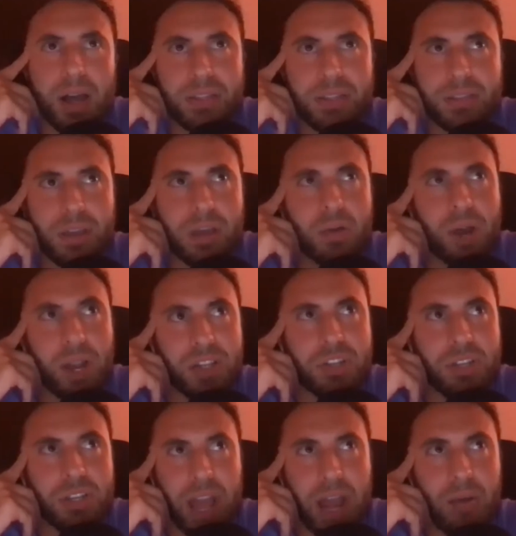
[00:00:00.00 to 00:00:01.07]
a good
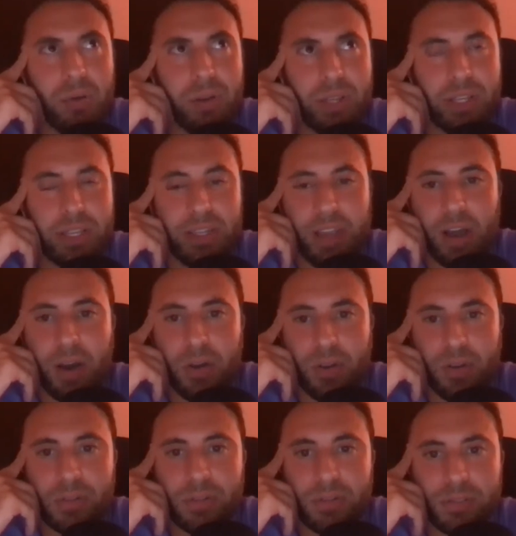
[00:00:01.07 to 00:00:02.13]
question. Not really, no.
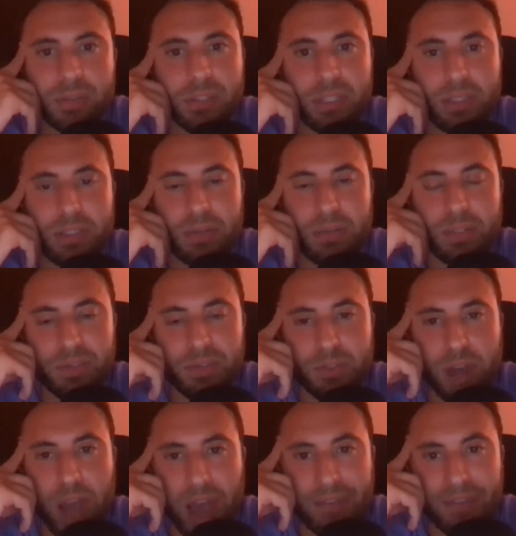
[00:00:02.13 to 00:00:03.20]
In terms of
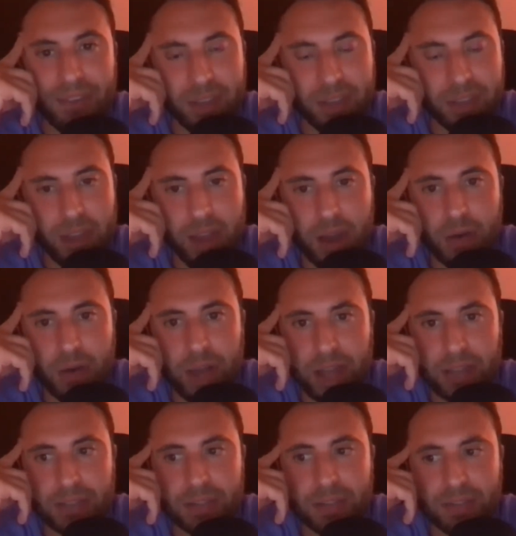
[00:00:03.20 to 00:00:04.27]
traffic, no, it
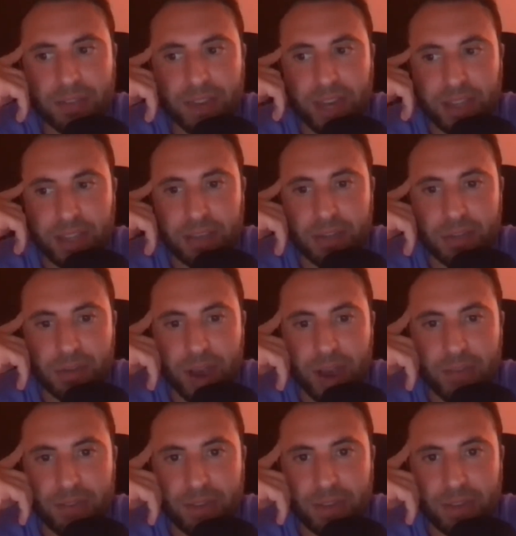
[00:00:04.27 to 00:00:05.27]
hasn't affected traffic, the